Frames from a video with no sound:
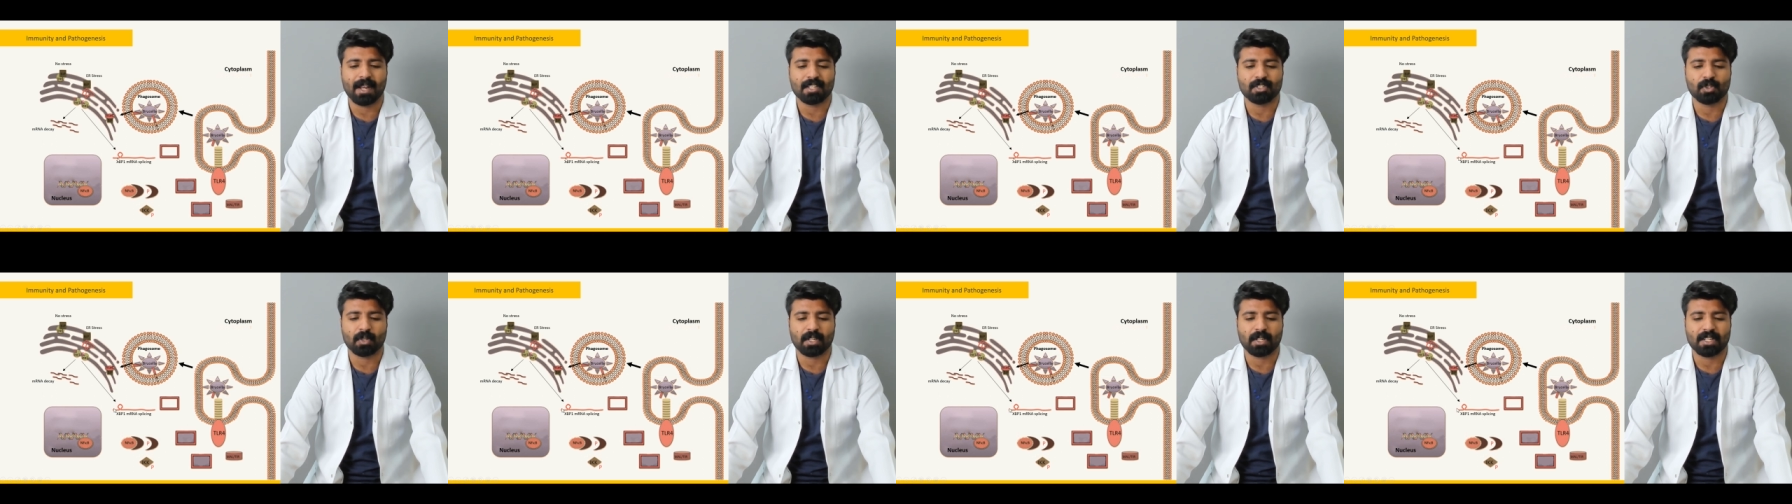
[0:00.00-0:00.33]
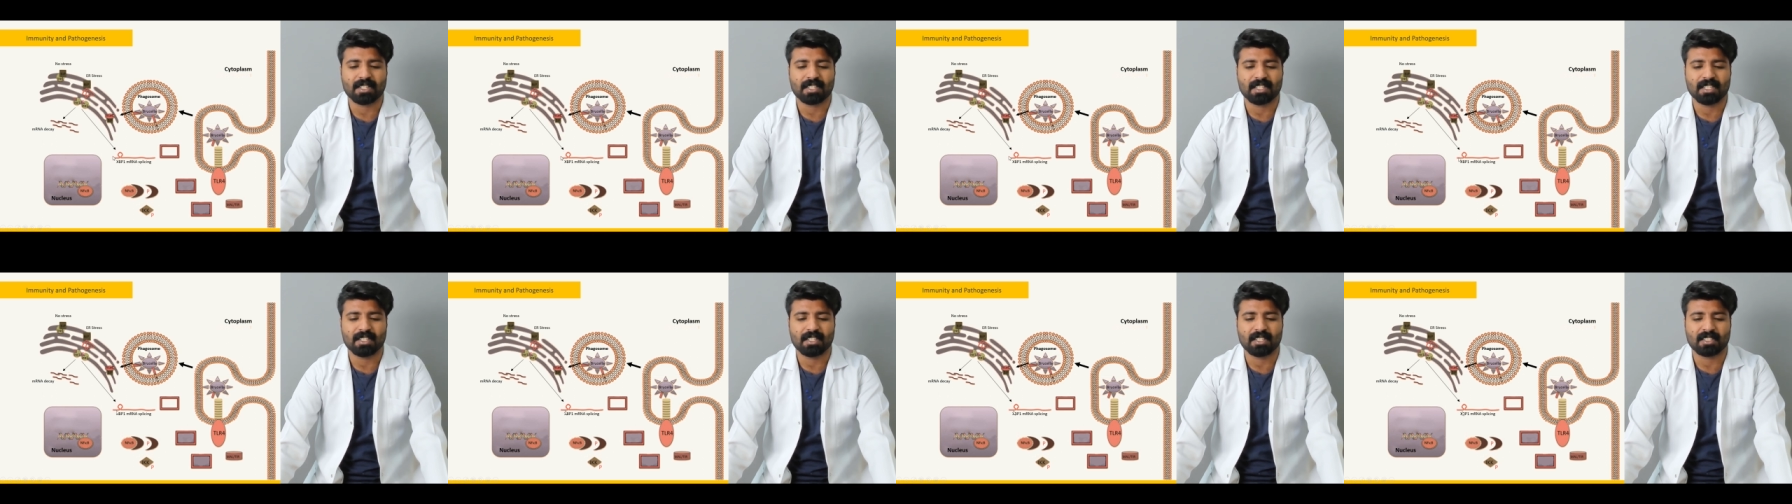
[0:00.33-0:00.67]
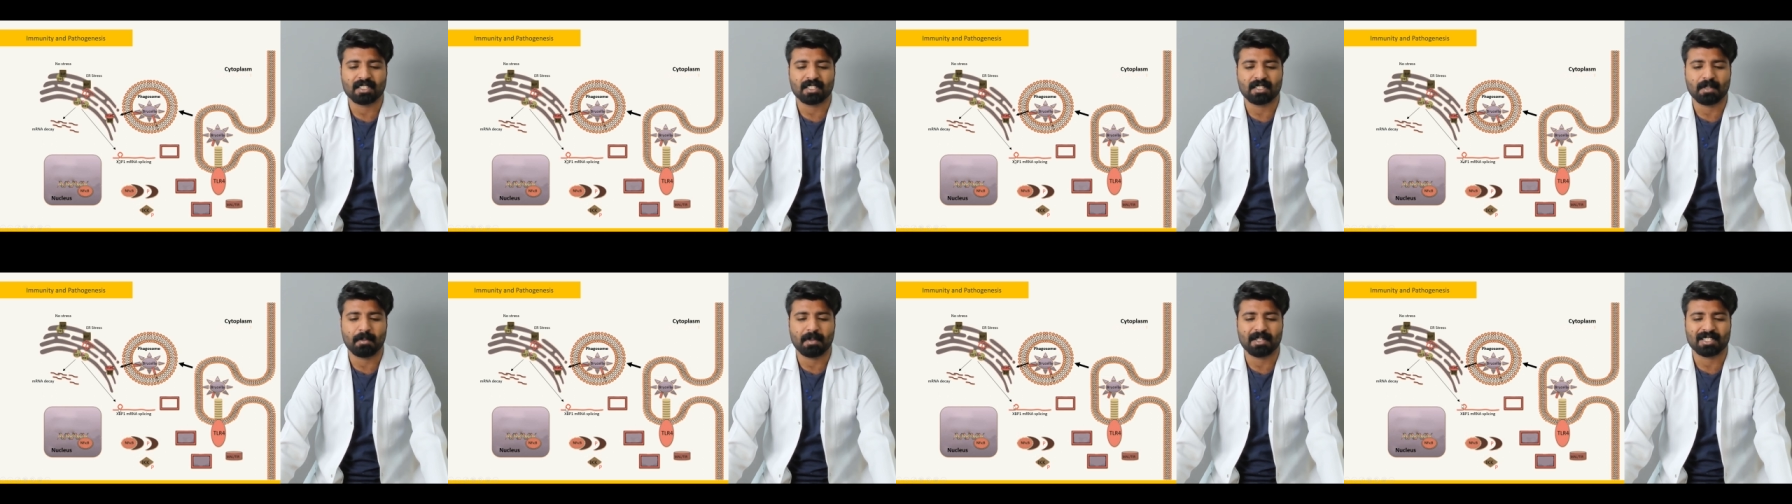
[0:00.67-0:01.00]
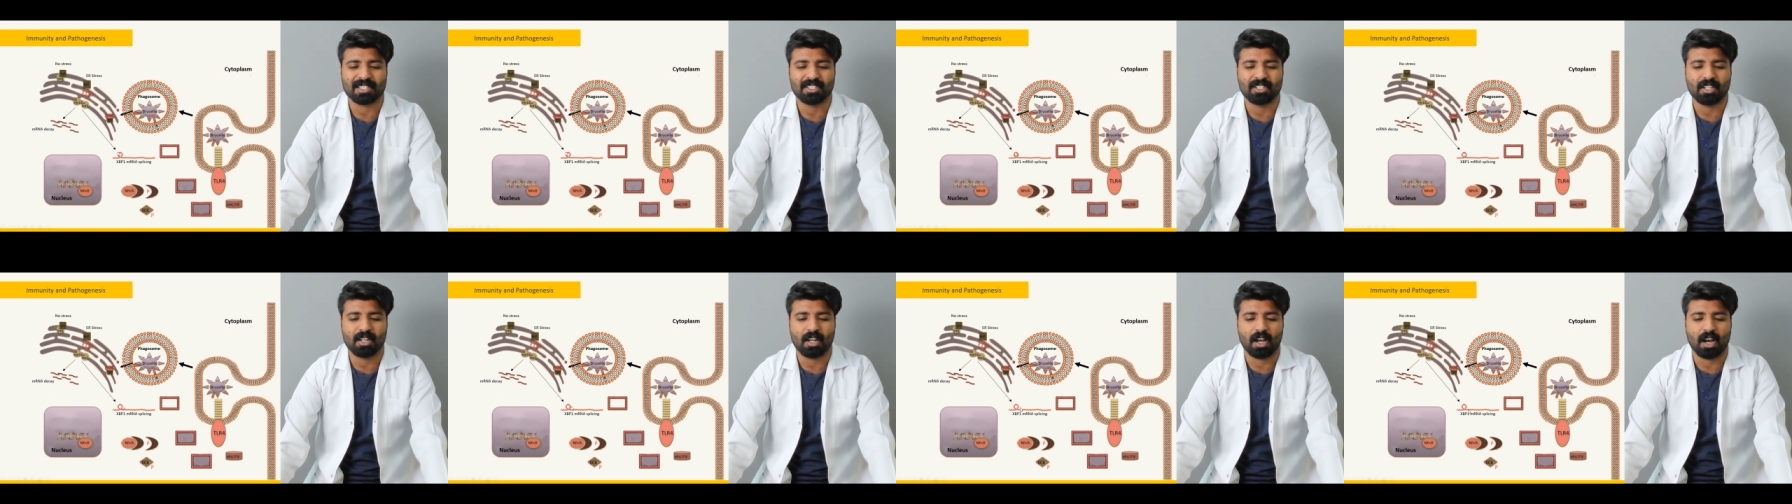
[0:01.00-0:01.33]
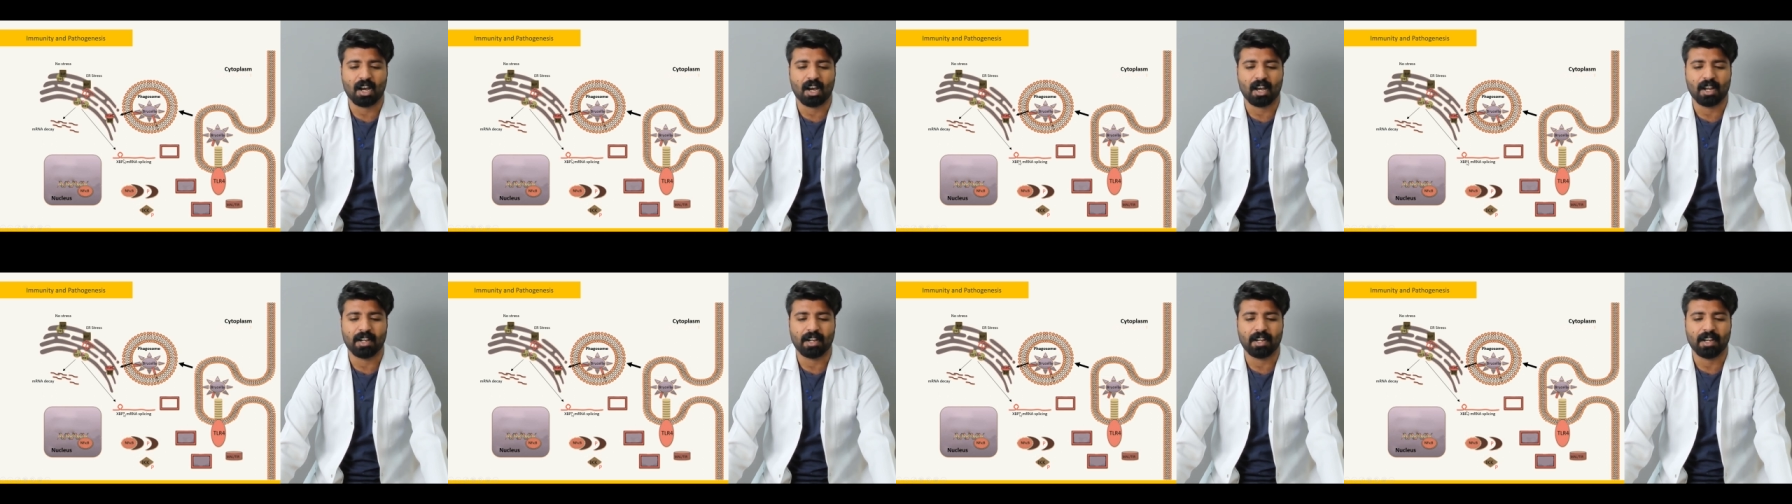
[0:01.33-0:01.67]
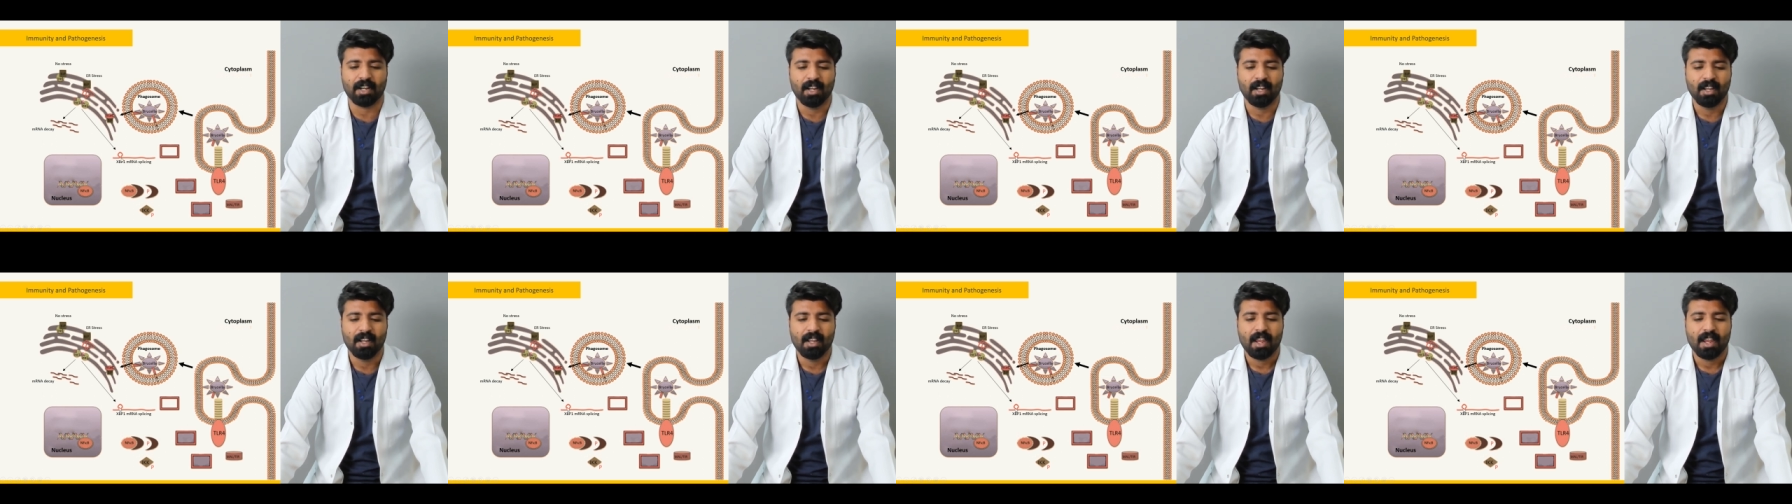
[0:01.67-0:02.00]
As you can see, this is a messenger
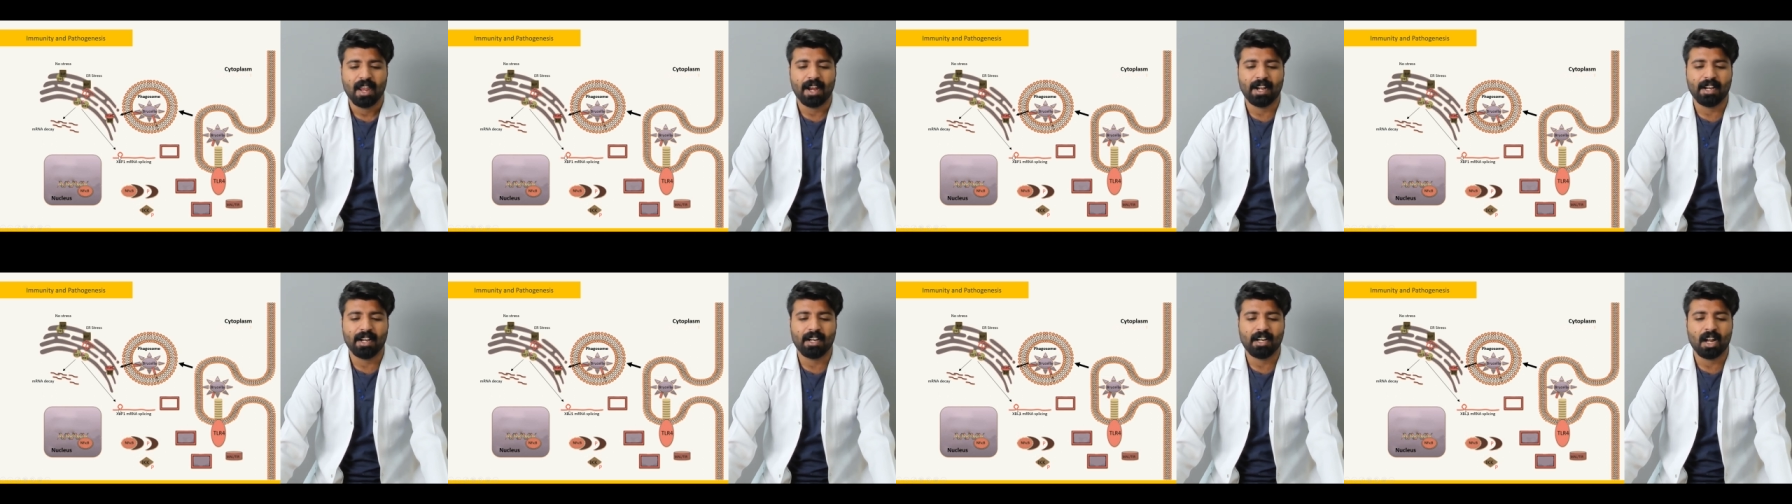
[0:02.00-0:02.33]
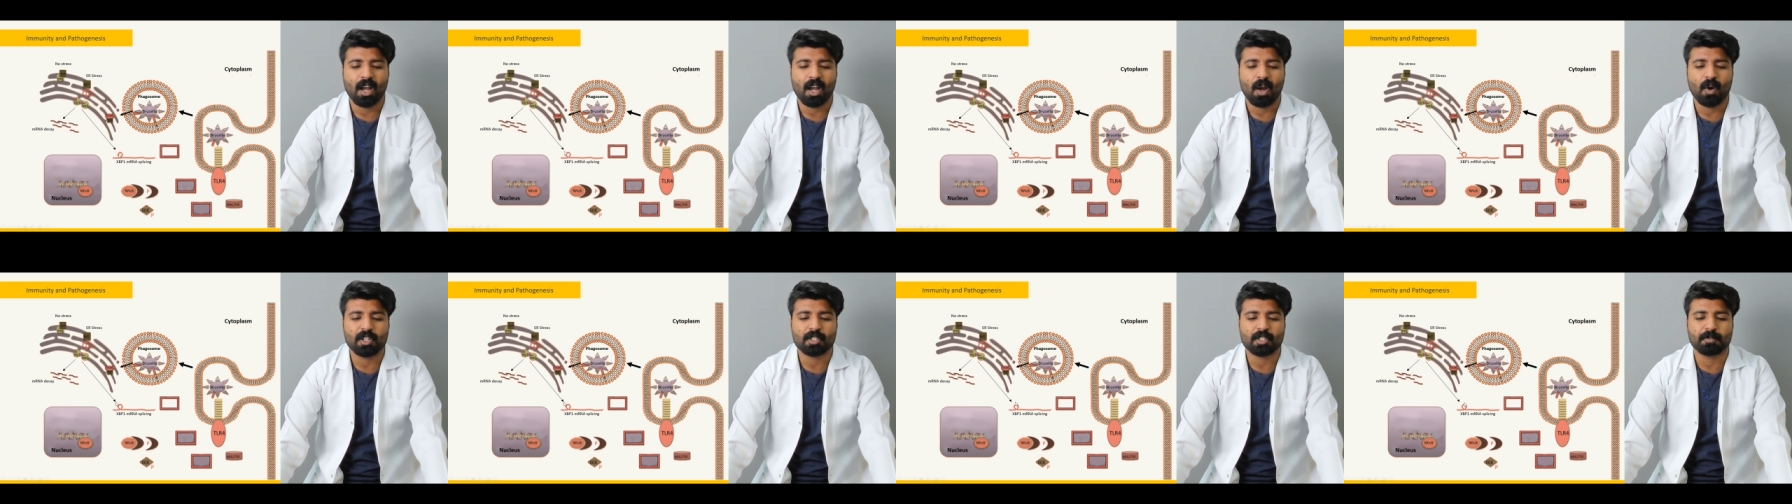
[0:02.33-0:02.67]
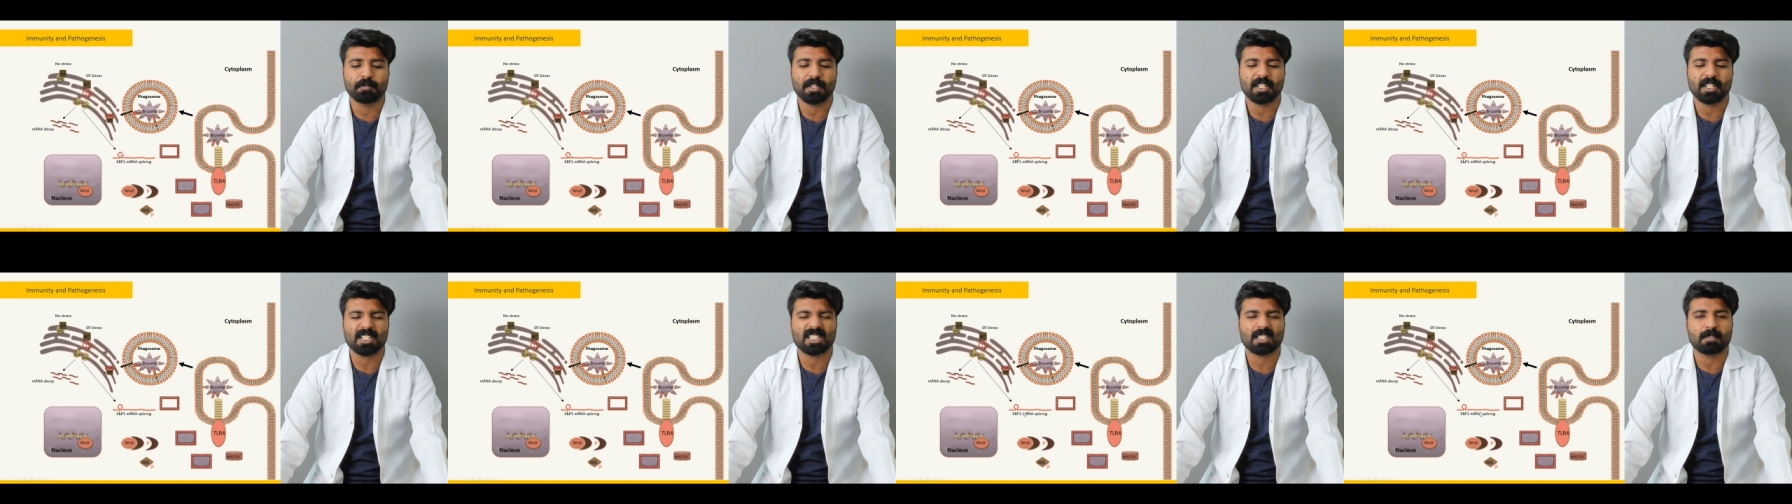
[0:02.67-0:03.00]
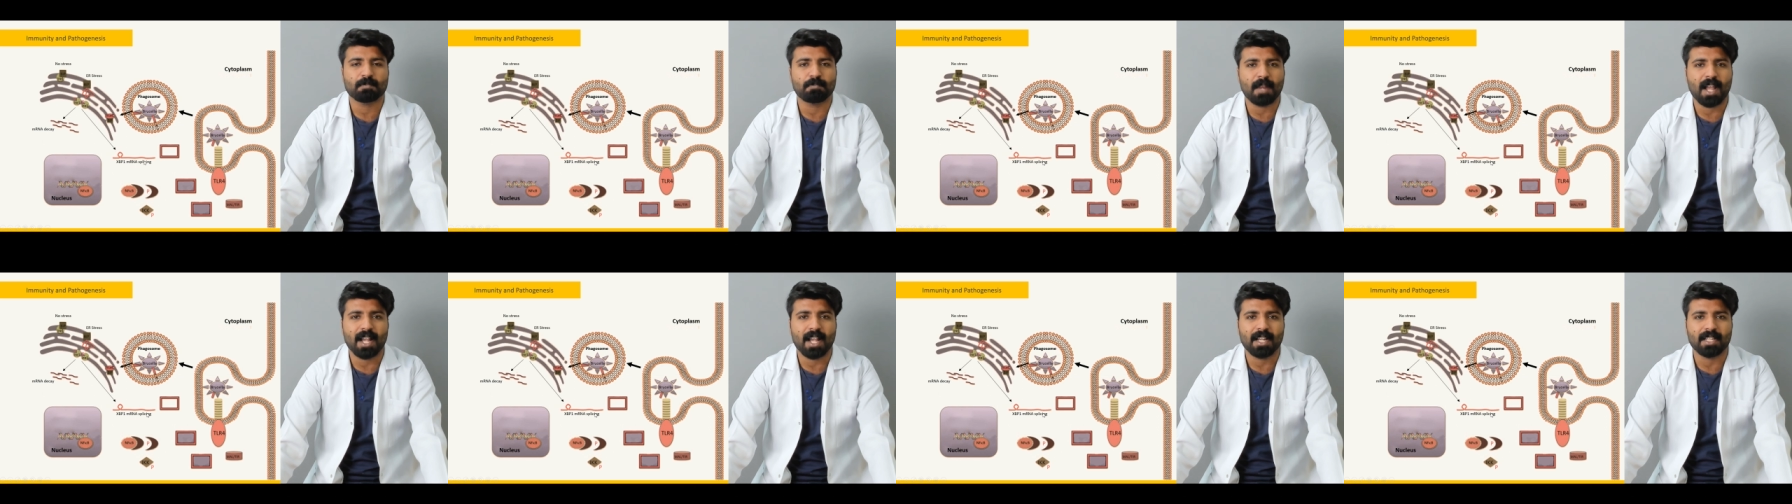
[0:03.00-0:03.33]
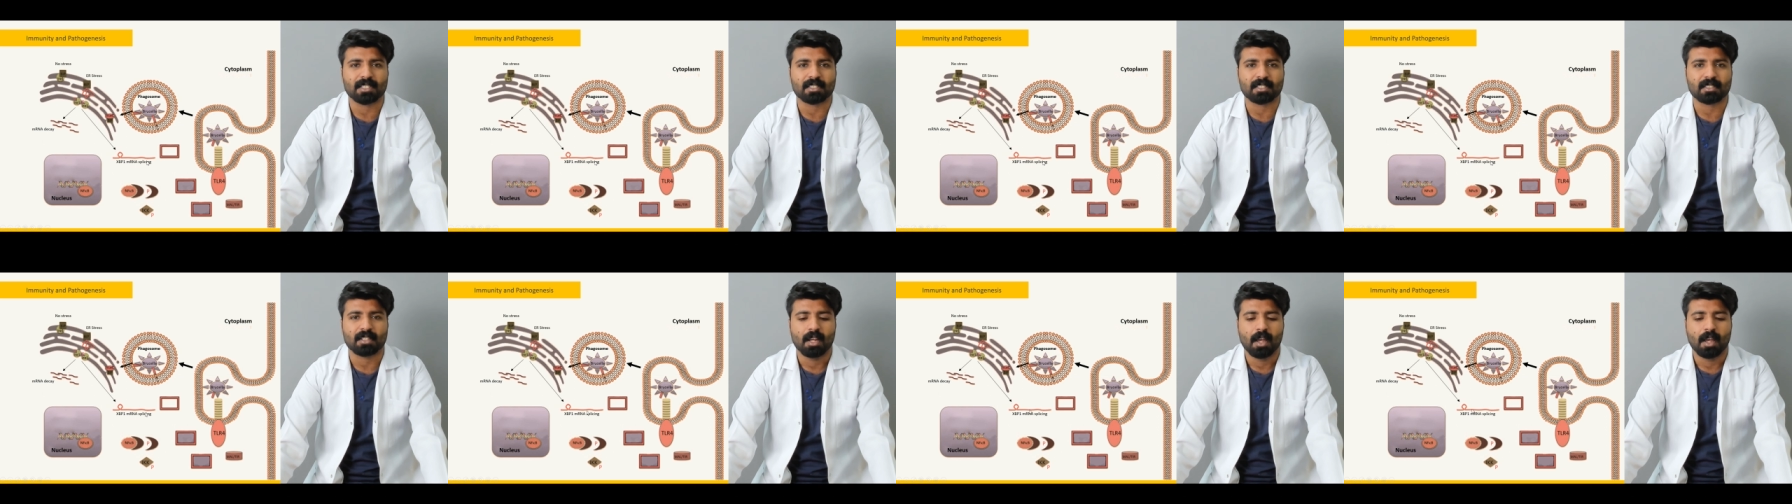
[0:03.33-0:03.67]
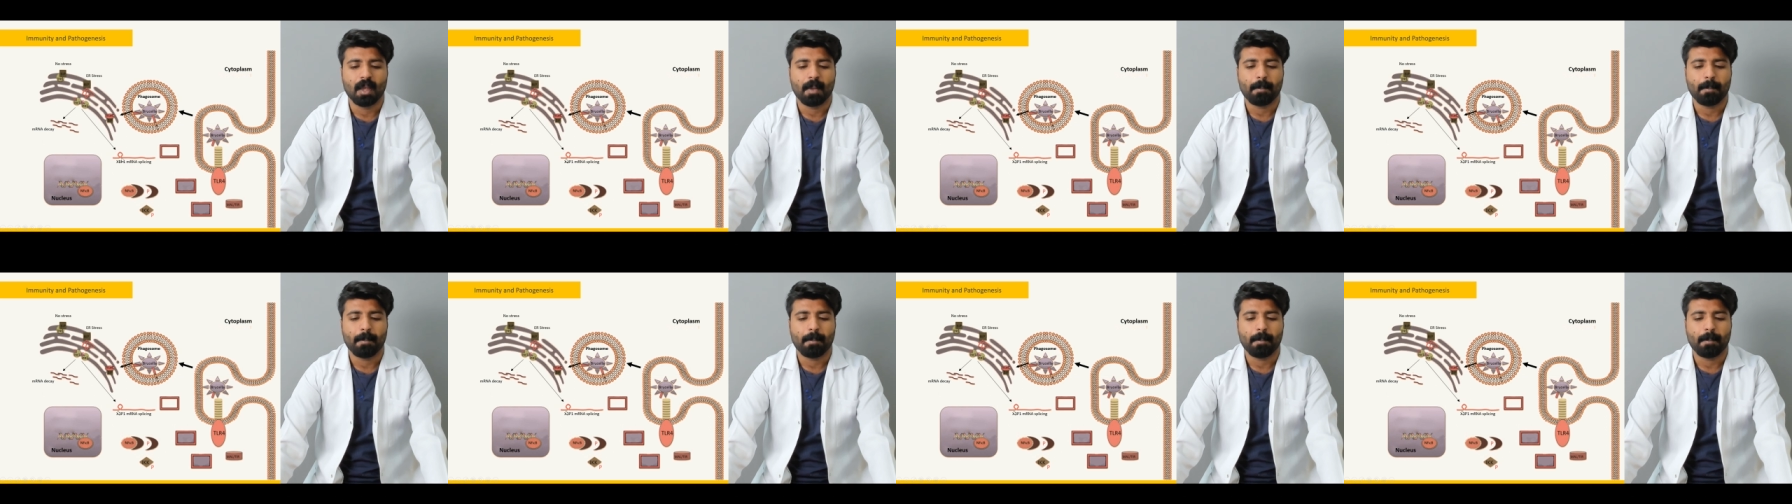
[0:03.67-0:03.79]
RNA and now it's being spliced.